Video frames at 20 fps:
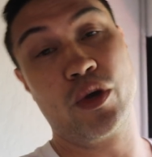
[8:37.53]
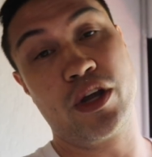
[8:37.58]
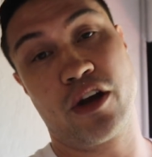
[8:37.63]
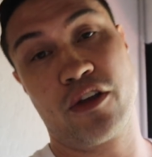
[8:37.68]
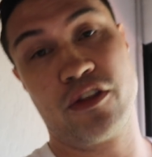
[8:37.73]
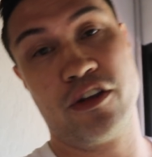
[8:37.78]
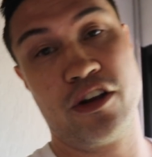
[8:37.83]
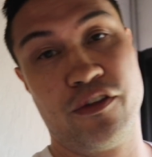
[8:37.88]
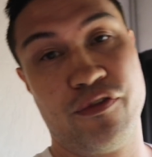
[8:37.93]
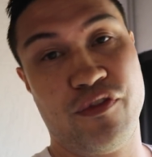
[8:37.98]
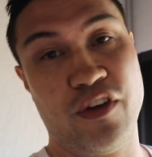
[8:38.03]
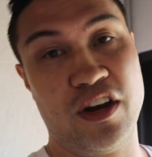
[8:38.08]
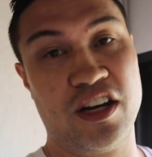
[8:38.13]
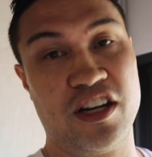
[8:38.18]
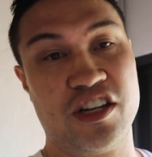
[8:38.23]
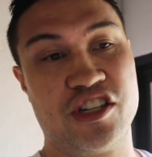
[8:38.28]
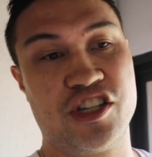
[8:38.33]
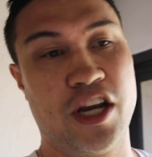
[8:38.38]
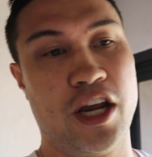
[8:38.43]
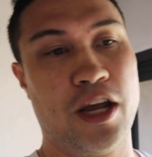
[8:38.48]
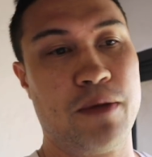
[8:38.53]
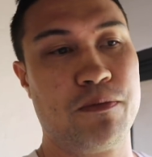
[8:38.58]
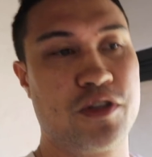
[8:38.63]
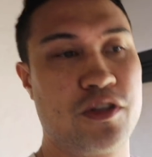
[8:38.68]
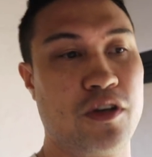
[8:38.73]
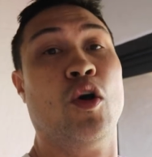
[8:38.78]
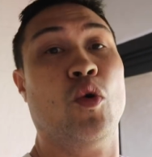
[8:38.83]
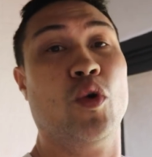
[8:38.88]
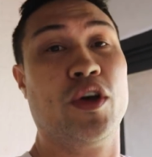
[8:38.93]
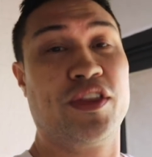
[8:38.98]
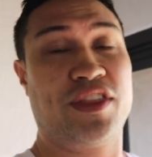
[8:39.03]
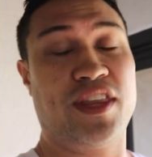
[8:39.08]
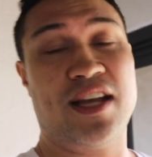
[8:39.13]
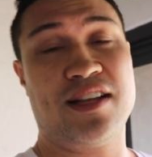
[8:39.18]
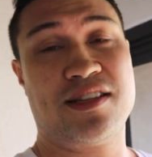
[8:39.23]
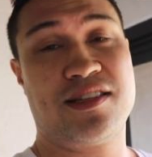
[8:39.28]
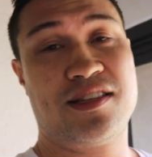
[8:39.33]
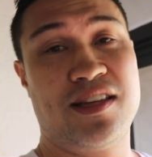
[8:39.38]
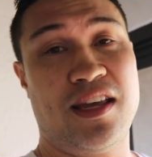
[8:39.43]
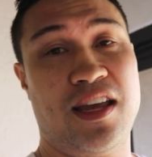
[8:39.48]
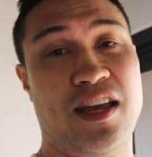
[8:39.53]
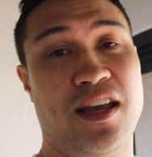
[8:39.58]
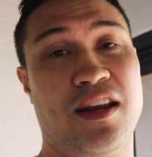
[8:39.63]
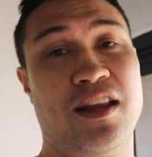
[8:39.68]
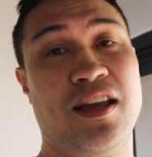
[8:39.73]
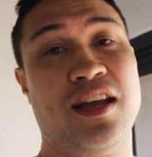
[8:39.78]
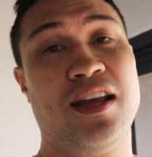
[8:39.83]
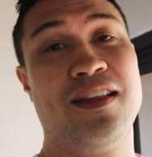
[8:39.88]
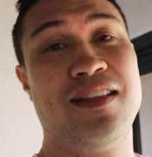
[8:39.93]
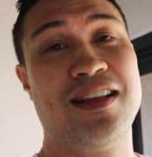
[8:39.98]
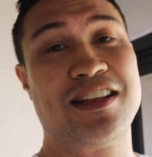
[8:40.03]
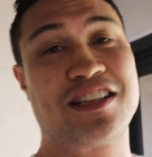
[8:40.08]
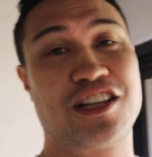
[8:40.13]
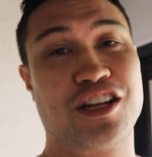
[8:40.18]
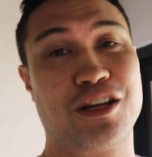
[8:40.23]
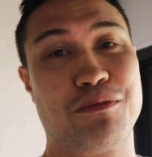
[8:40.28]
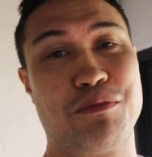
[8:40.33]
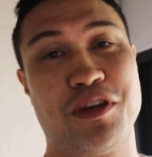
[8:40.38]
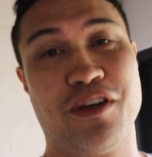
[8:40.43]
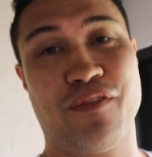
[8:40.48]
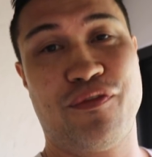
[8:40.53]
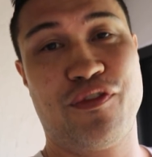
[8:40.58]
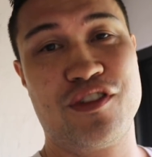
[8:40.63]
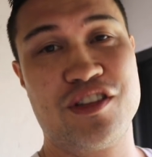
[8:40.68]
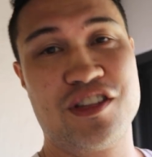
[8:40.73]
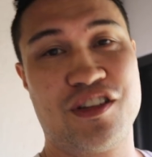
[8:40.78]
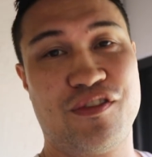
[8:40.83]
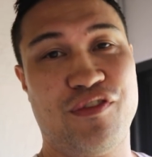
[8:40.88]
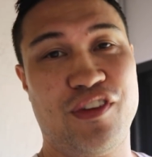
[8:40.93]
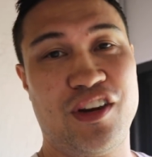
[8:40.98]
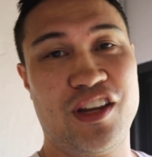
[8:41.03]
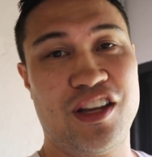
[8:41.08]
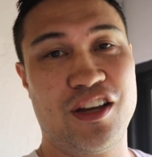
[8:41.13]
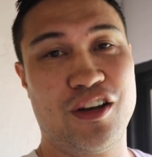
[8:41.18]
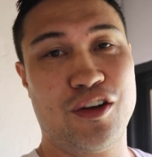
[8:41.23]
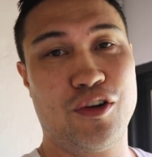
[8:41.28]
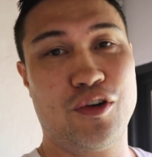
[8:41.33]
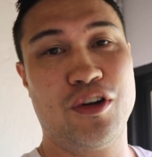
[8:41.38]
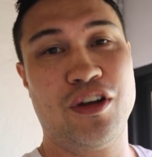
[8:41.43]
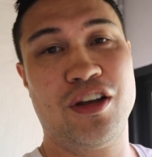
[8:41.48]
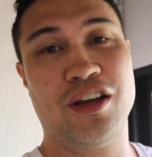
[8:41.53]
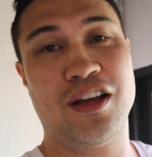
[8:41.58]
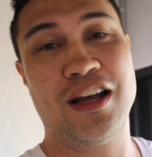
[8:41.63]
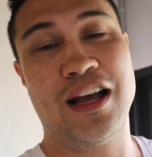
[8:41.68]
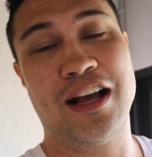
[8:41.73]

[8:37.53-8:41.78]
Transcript: We are the defending champs. So with that said, that's going to be it for this video.